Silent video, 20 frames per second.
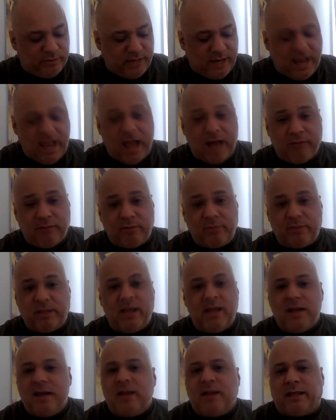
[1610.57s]
have them
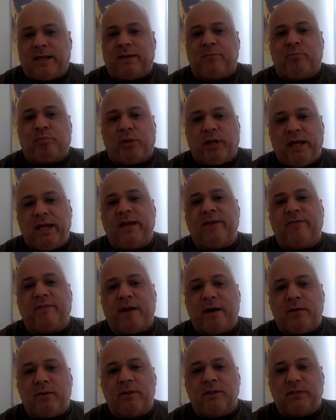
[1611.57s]
like play if
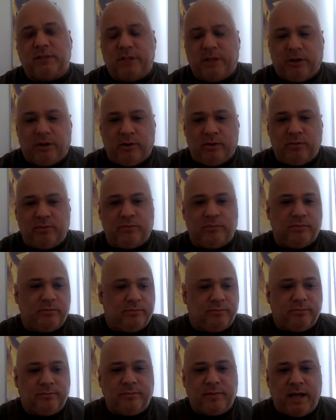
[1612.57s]
I was
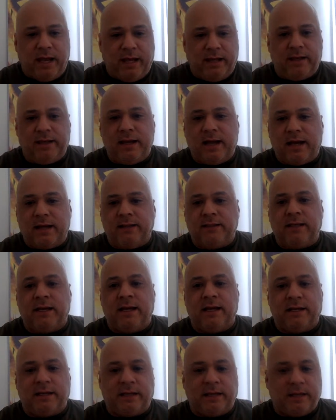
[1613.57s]
8, 9,
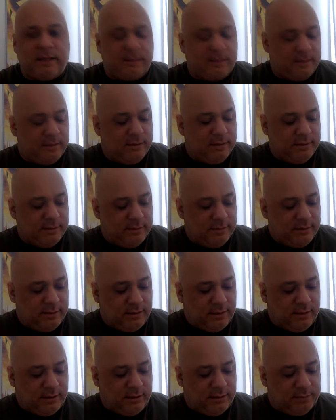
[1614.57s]
10 again.
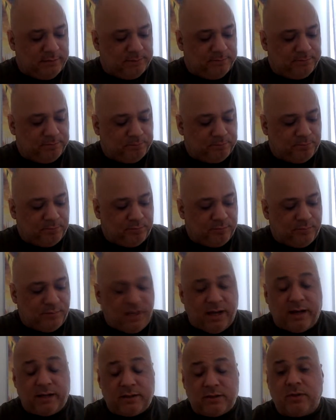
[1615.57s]
Um,
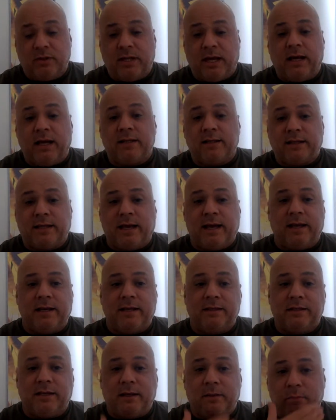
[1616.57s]
yeah, so that
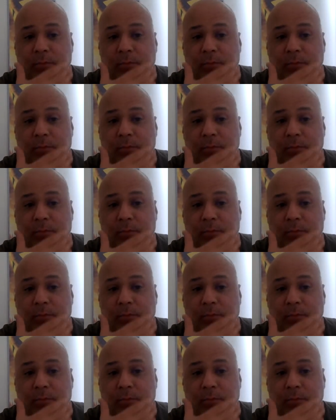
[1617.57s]
is it.